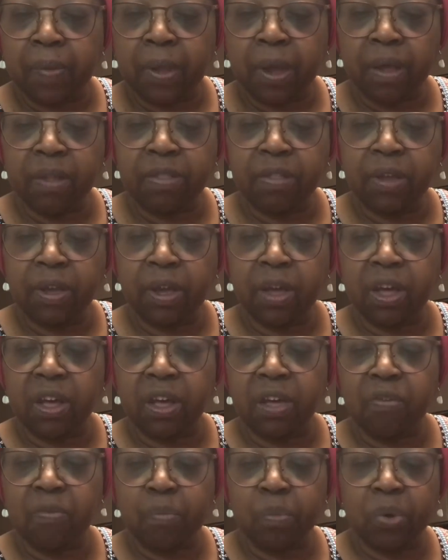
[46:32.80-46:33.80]
I think I
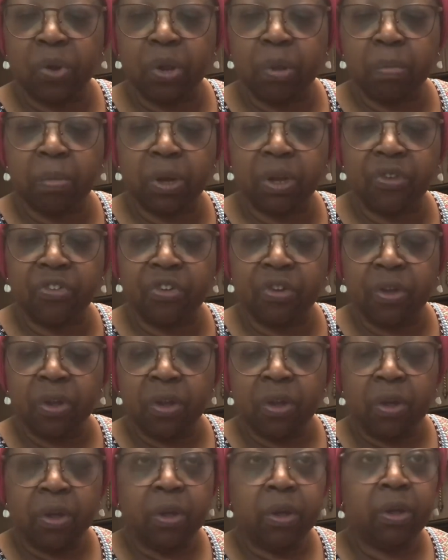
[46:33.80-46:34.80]
have pretty much
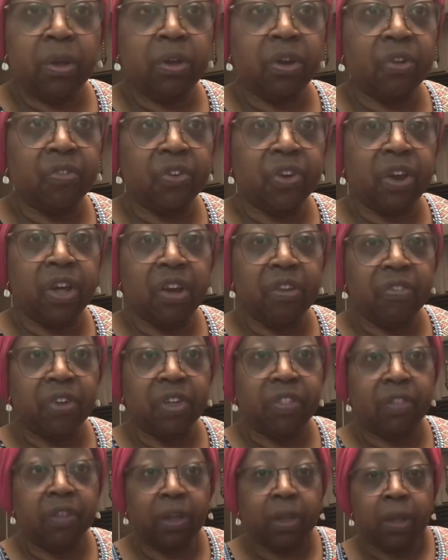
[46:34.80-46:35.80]
covered
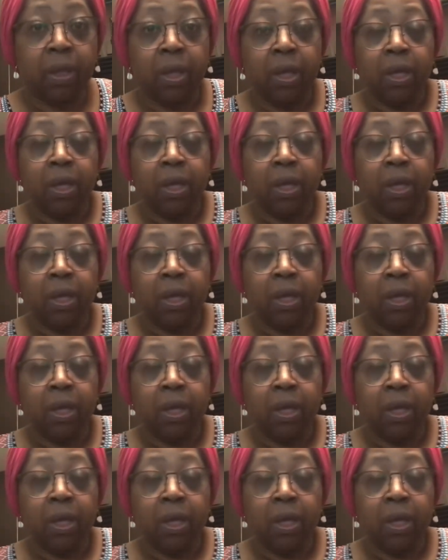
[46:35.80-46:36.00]
everything.